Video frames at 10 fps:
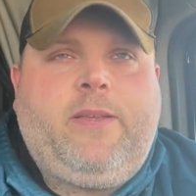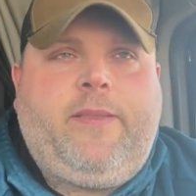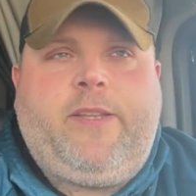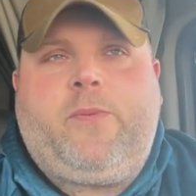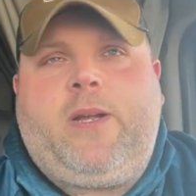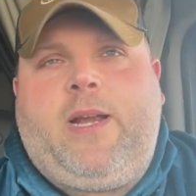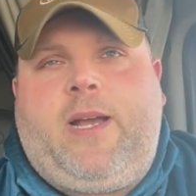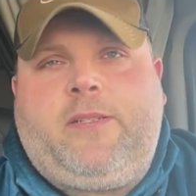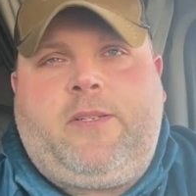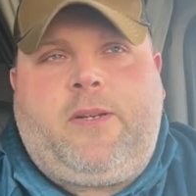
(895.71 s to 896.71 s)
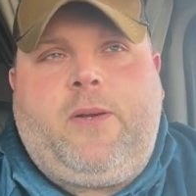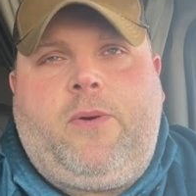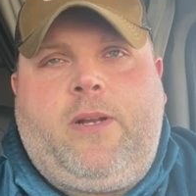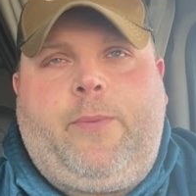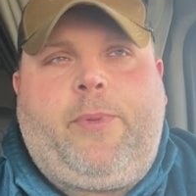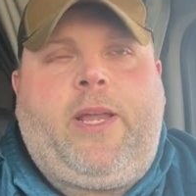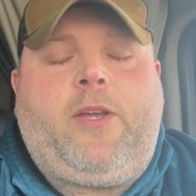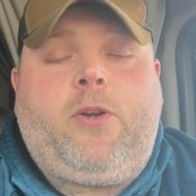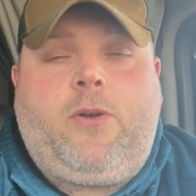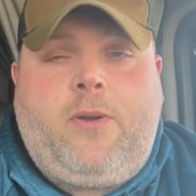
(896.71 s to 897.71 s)
These warehouses are going up like
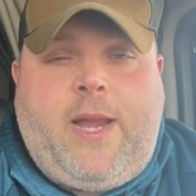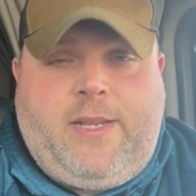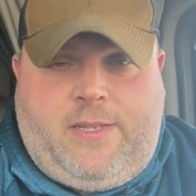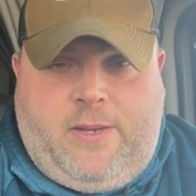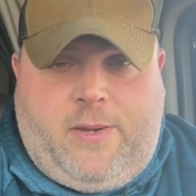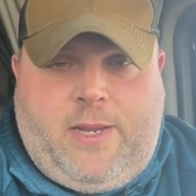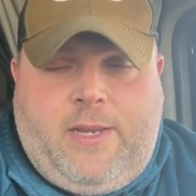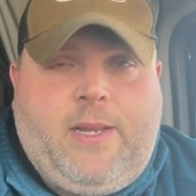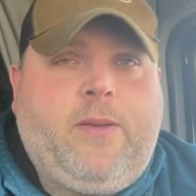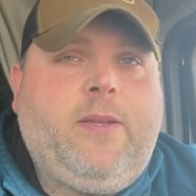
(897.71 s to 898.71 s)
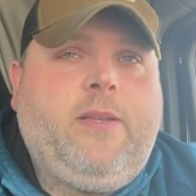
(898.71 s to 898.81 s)
crazy right now.